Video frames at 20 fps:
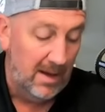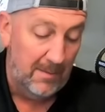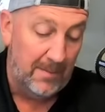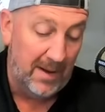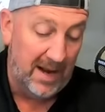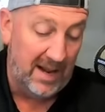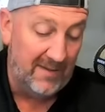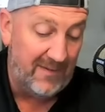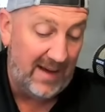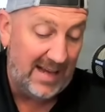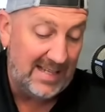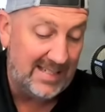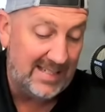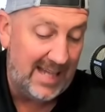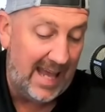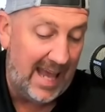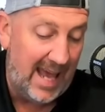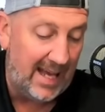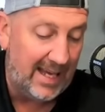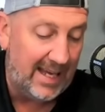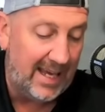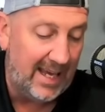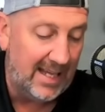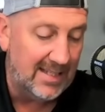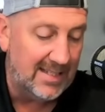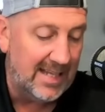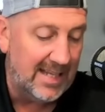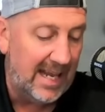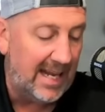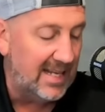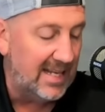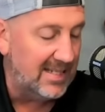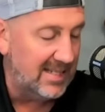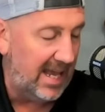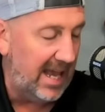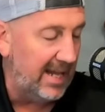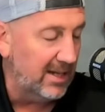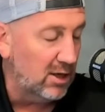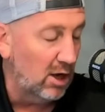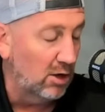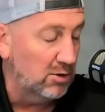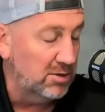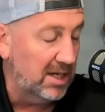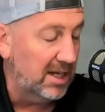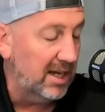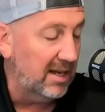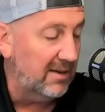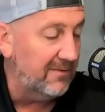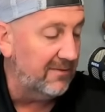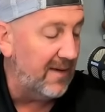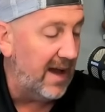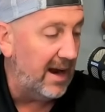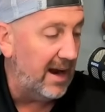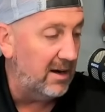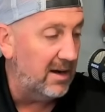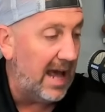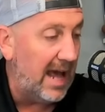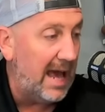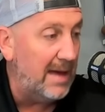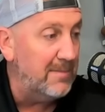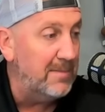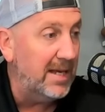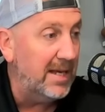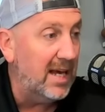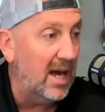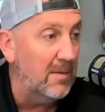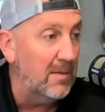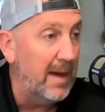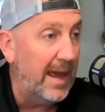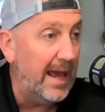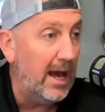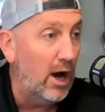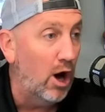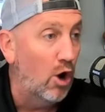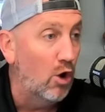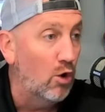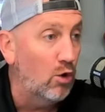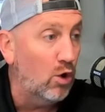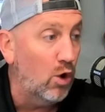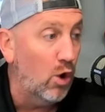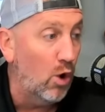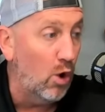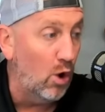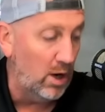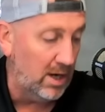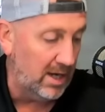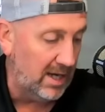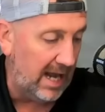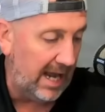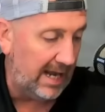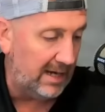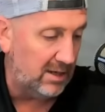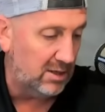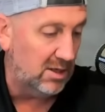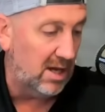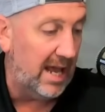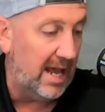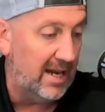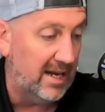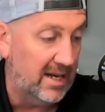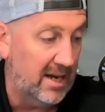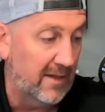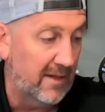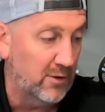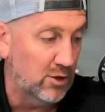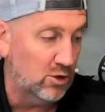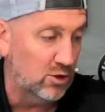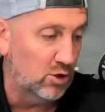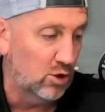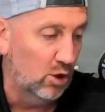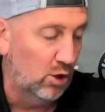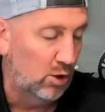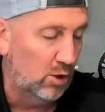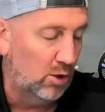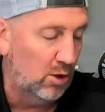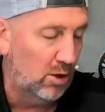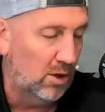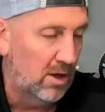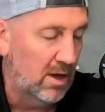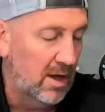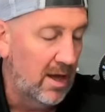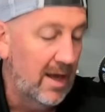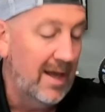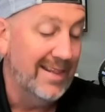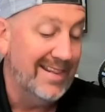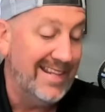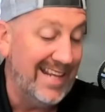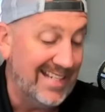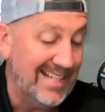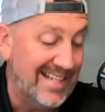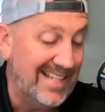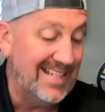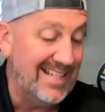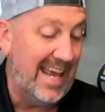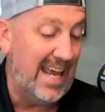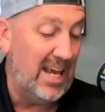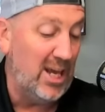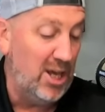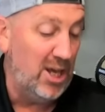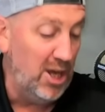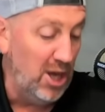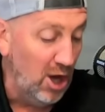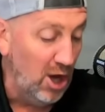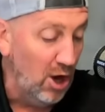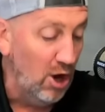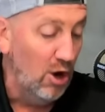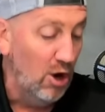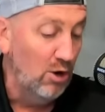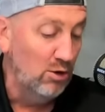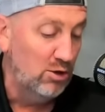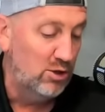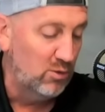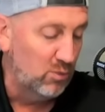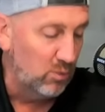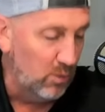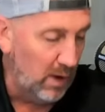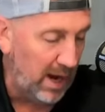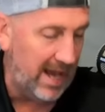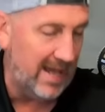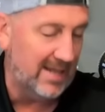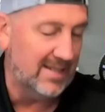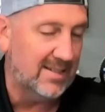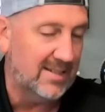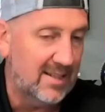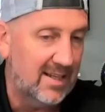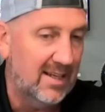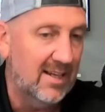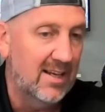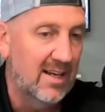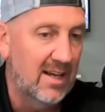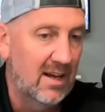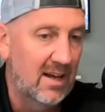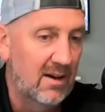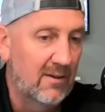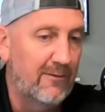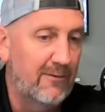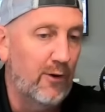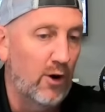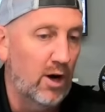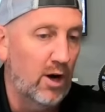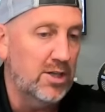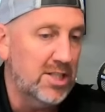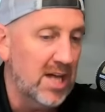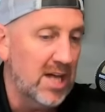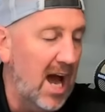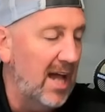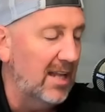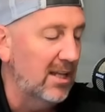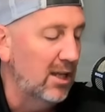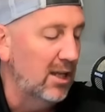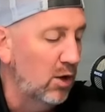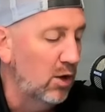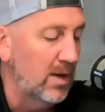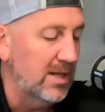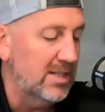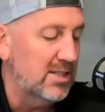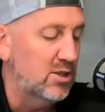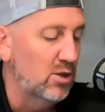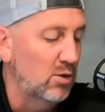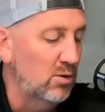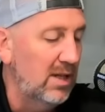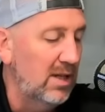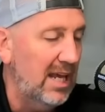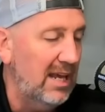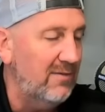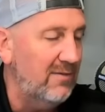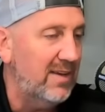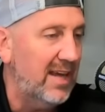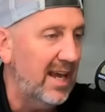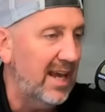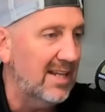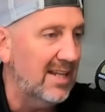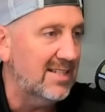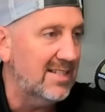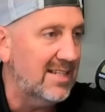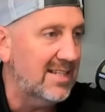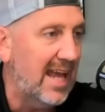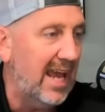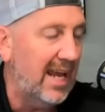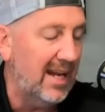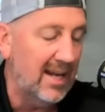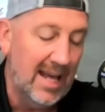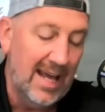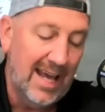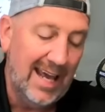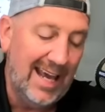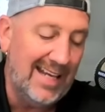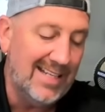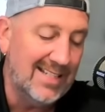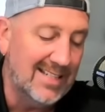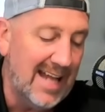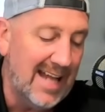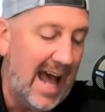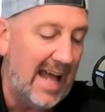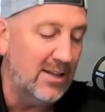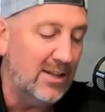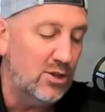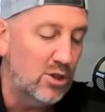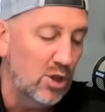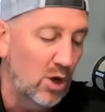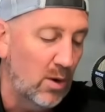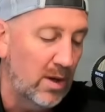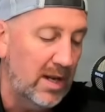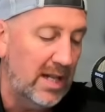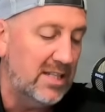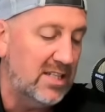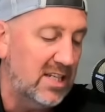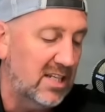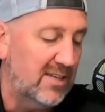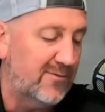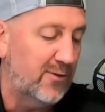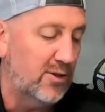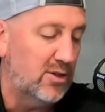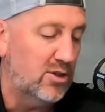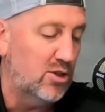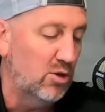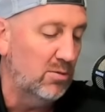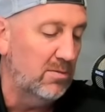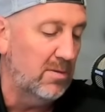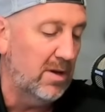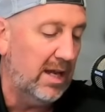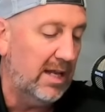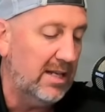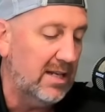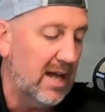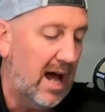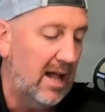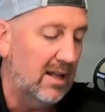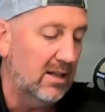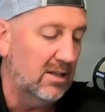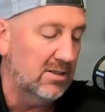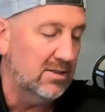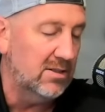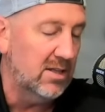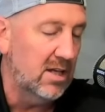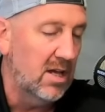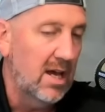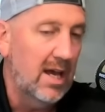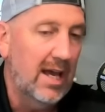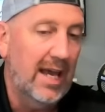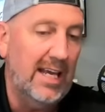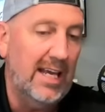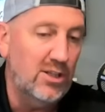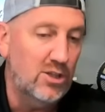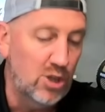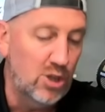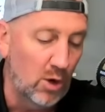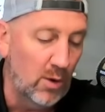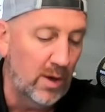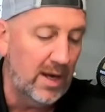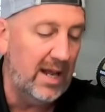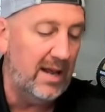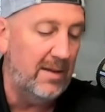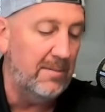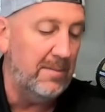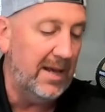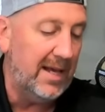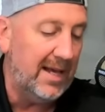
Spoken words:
But if I stay at Kent State as a head coach and get fired, I become a O coordinator at another school. This is a huge risk for Sean Lewis to leave Kent State. He's not doing it just for $2 million. He's doing it